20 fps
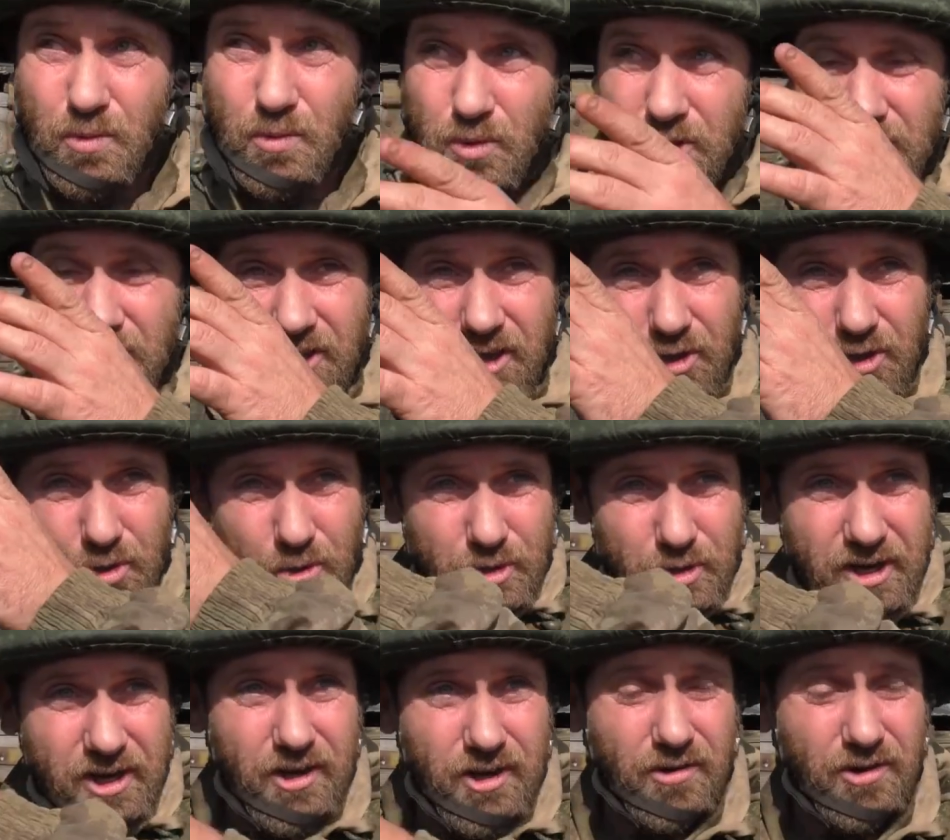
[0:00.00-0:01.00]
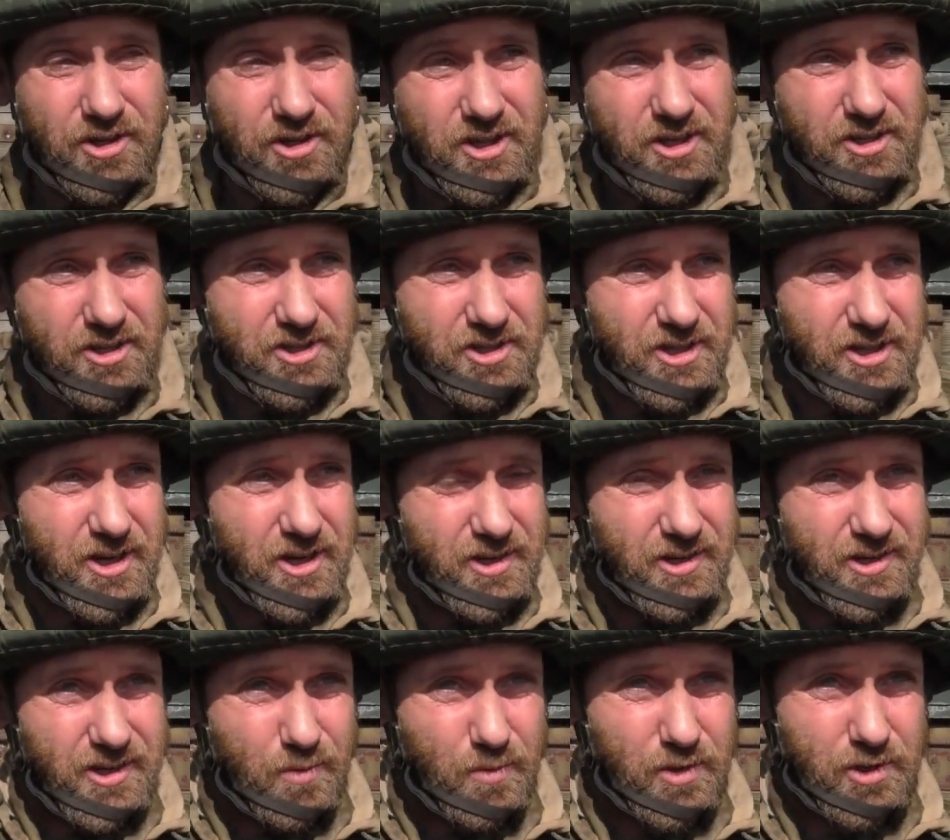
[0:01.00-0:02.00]
which they do here on the other
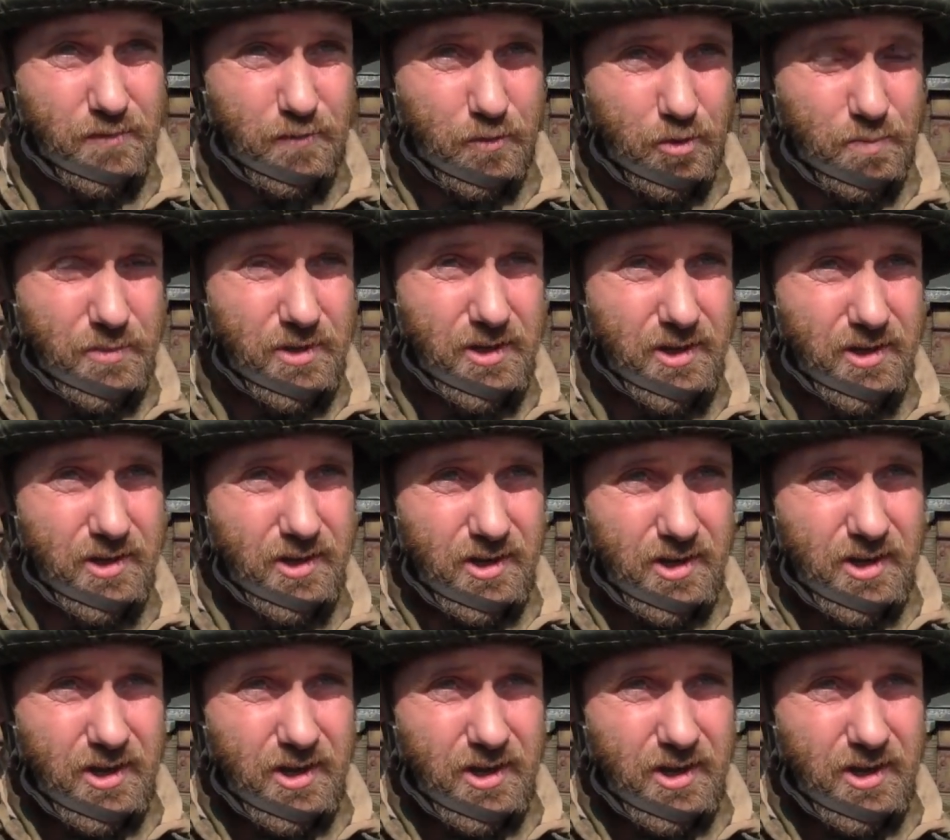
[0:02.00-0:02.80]
side. That was for me